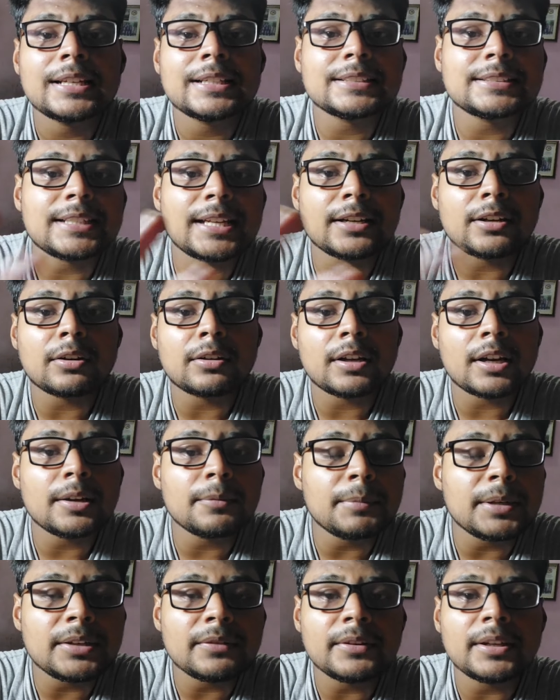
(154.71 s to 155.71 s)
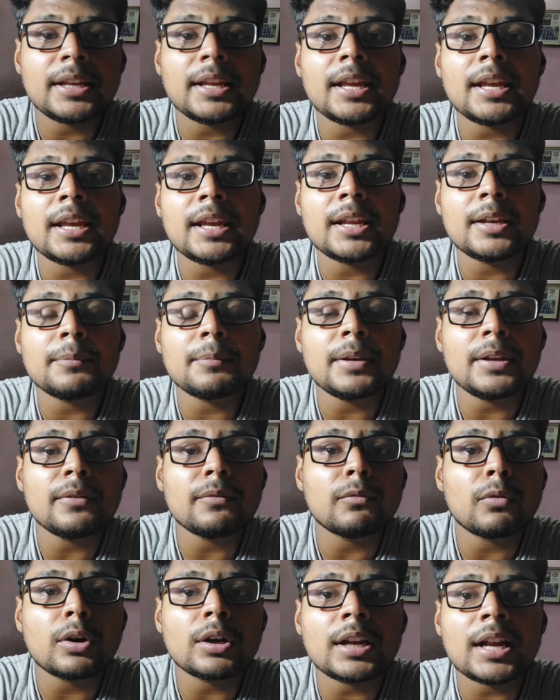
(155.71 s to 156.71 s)
said or done between A and B,
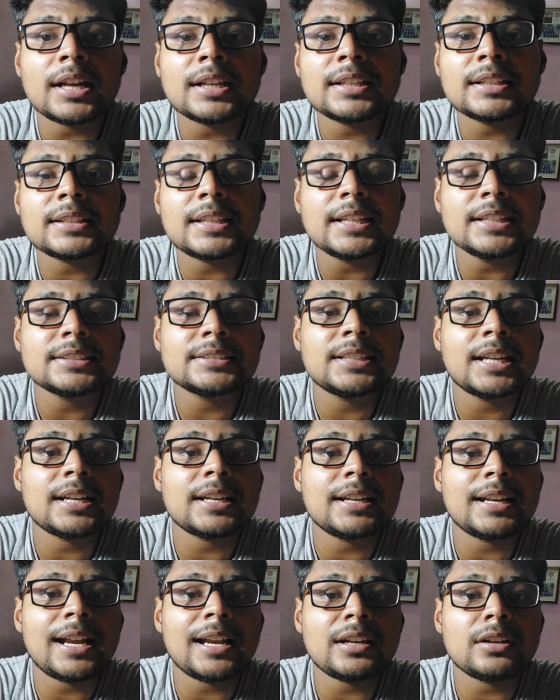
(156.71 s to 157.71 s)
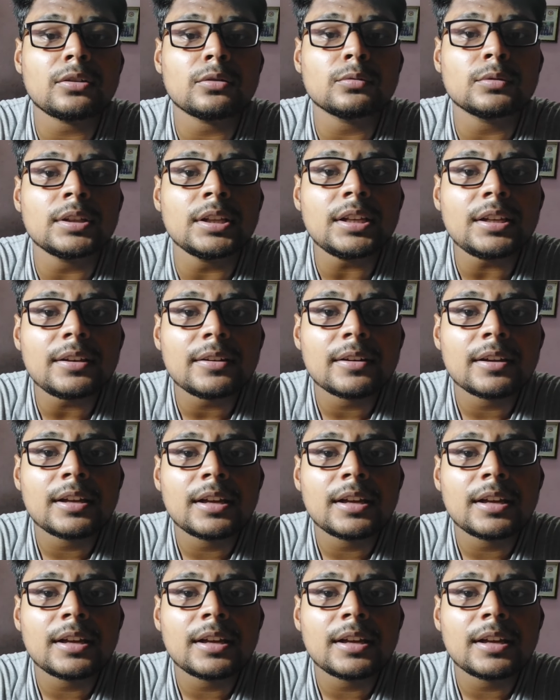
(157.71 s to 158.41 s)
what are the things that led to the